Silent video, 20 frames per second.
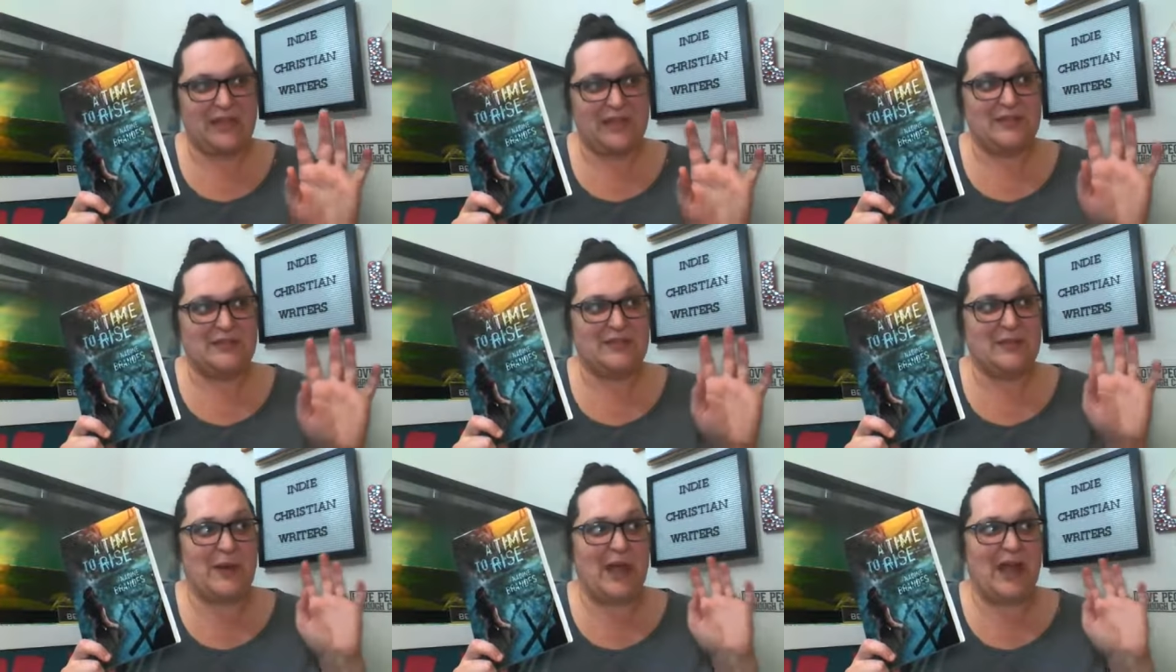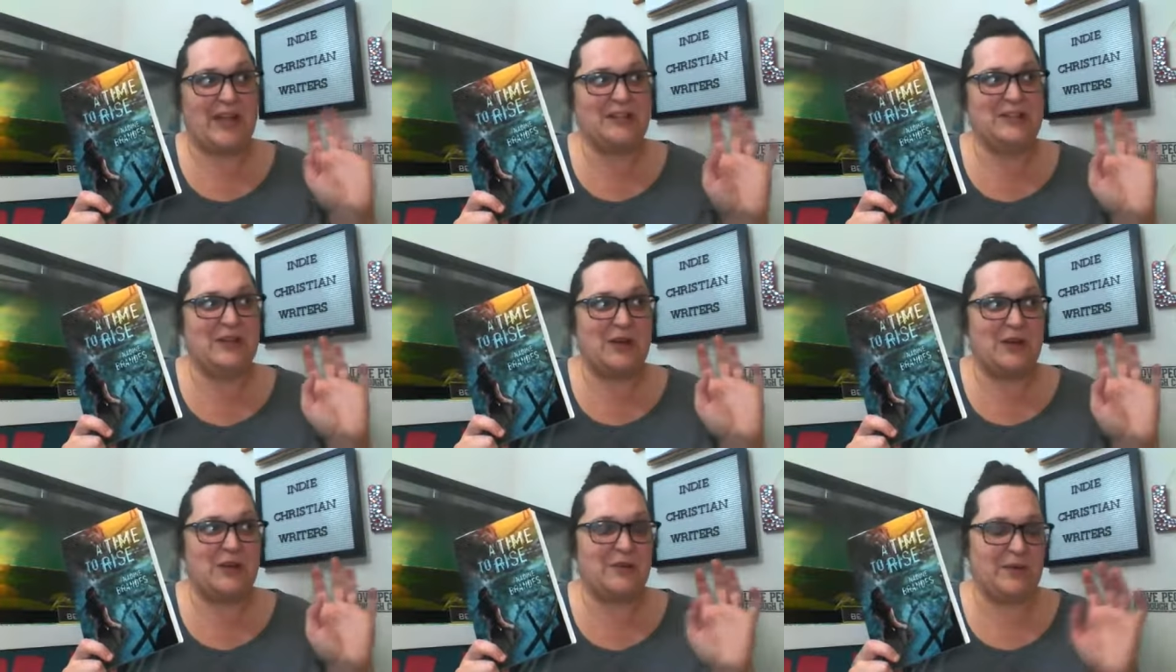So I
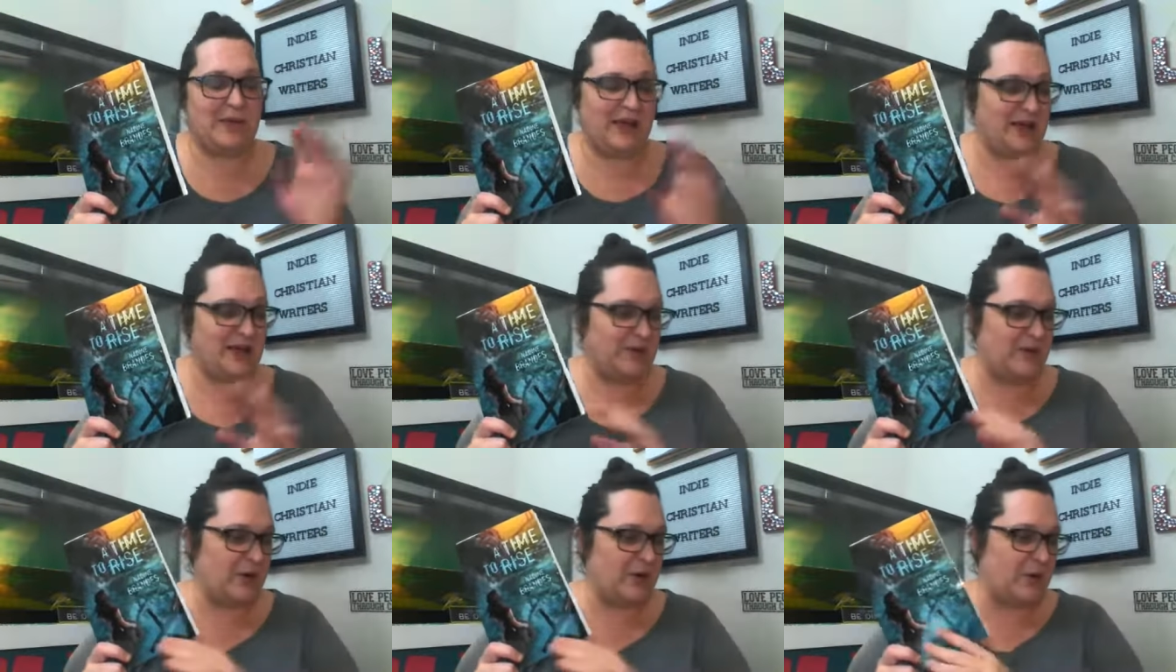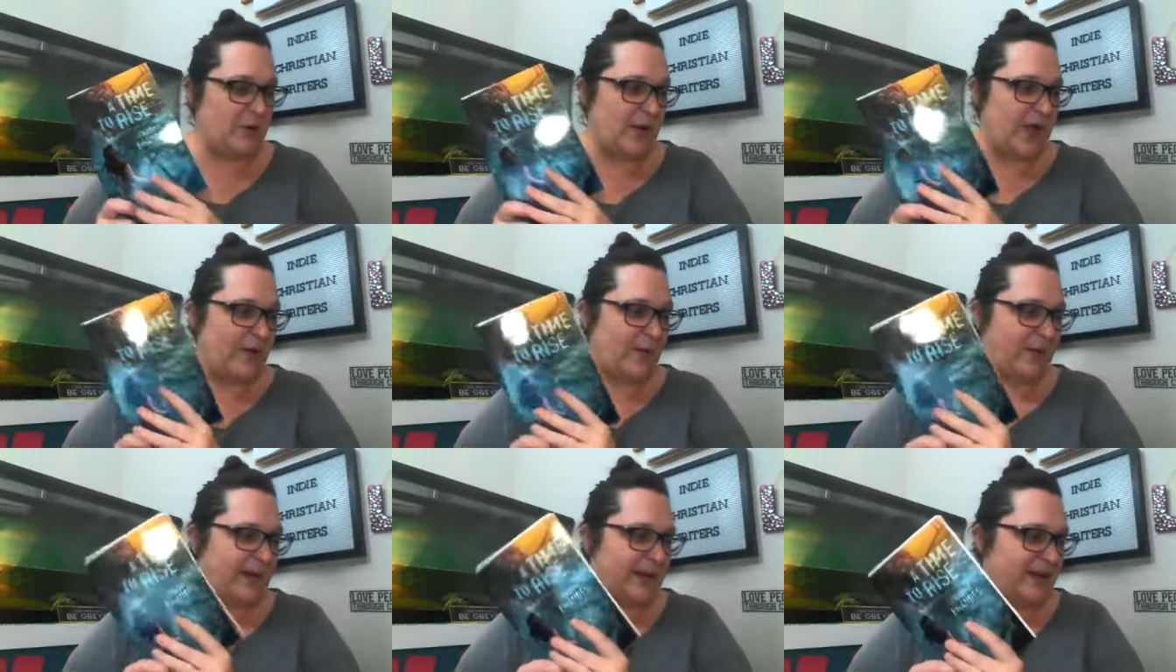don't I don't know
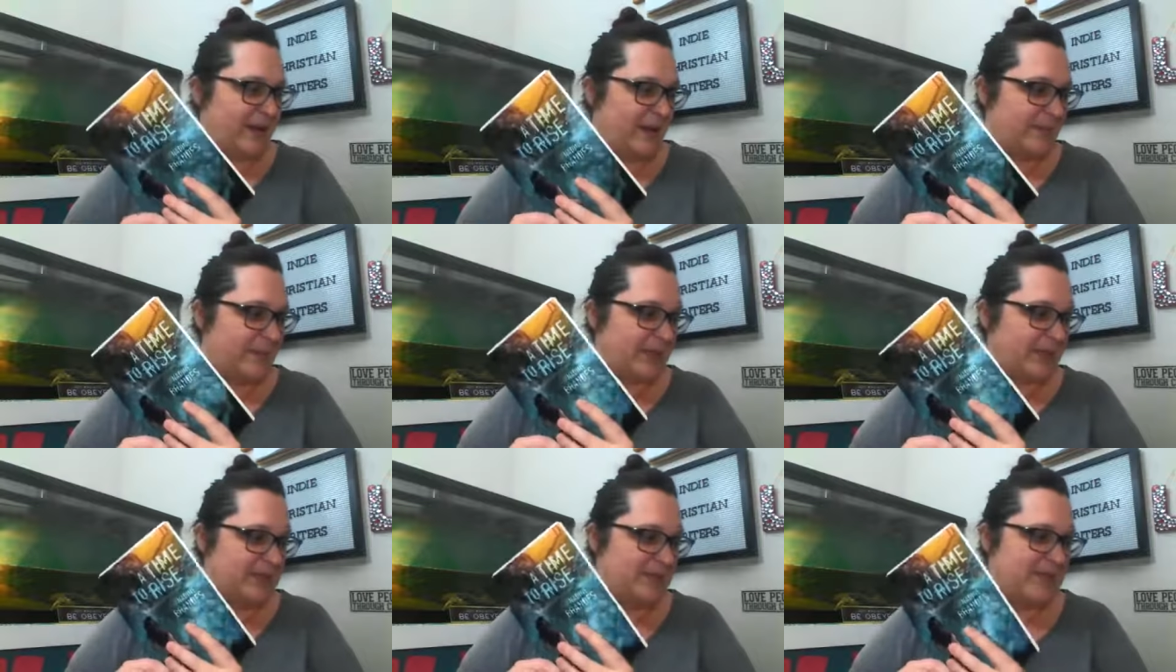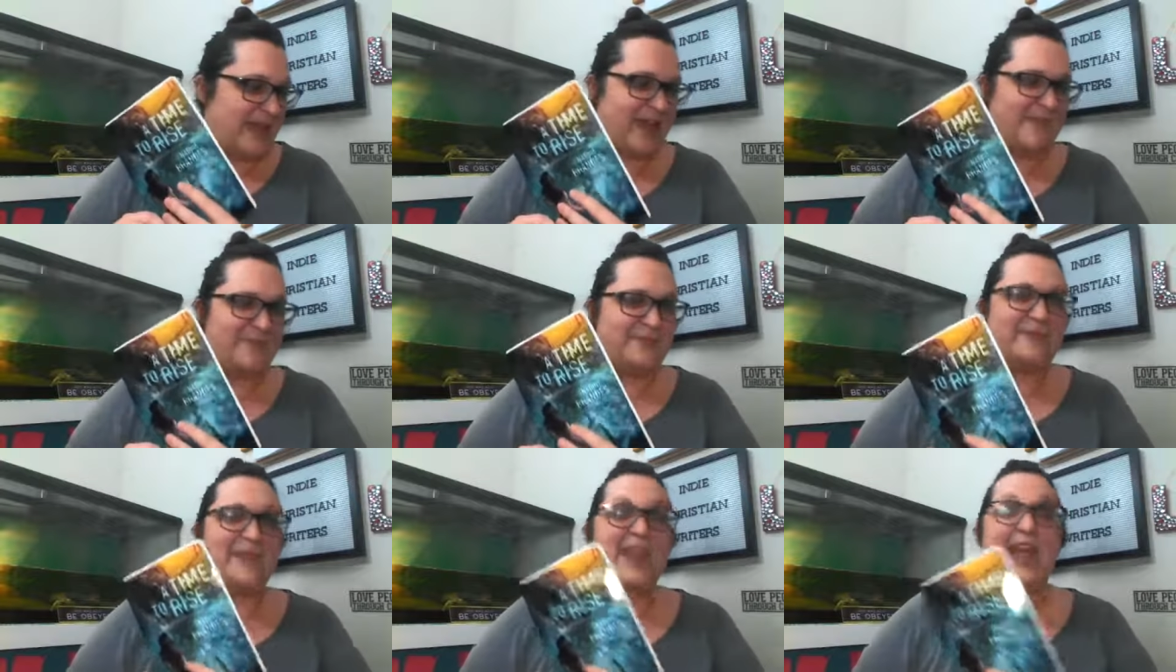quite when I'm going to do that.
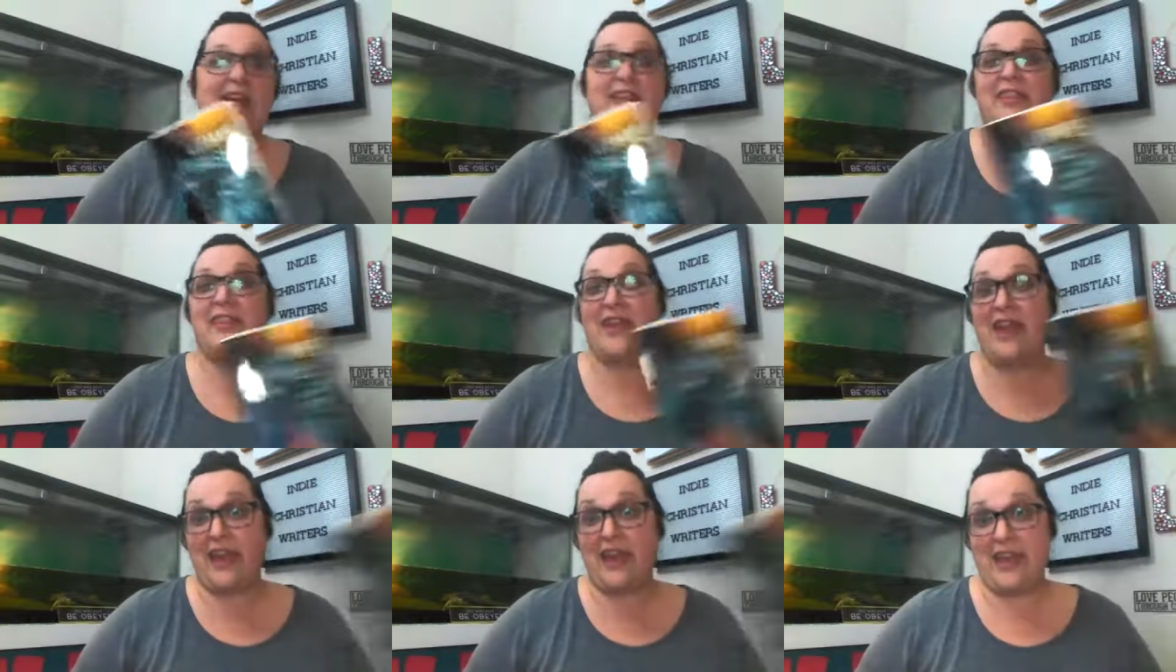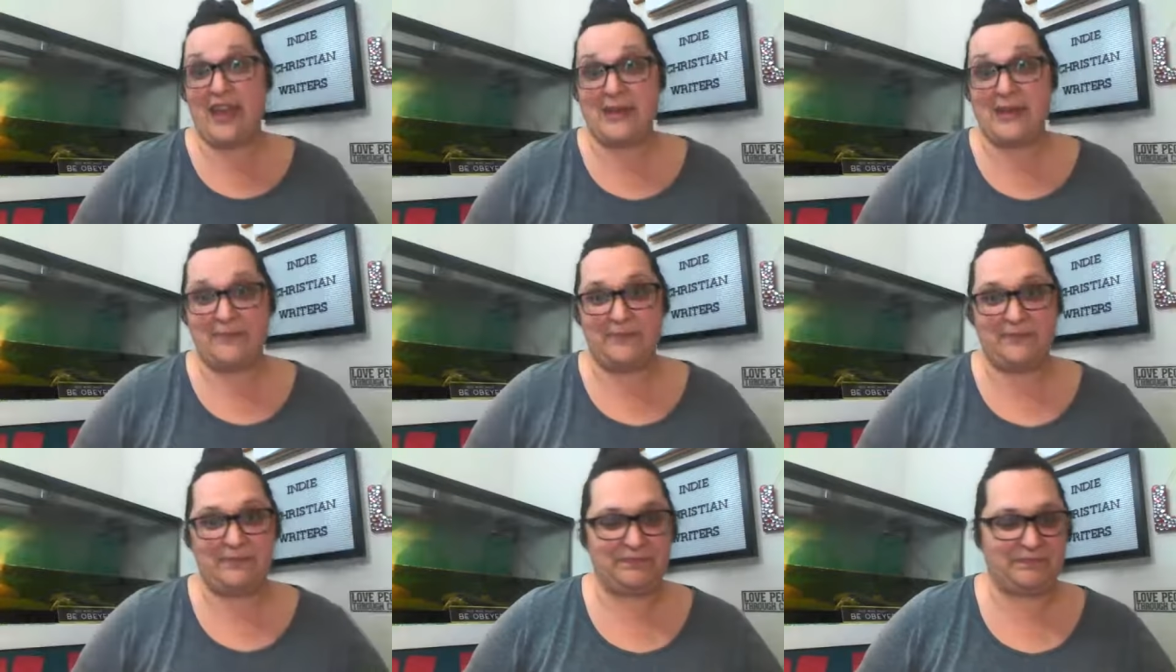And
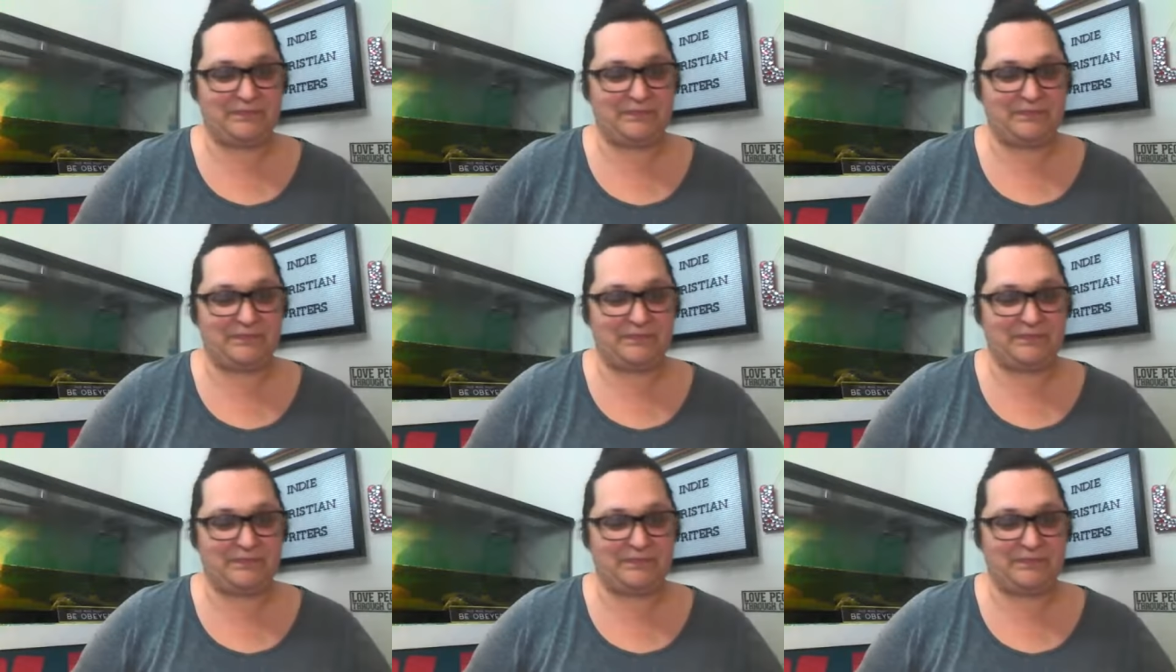then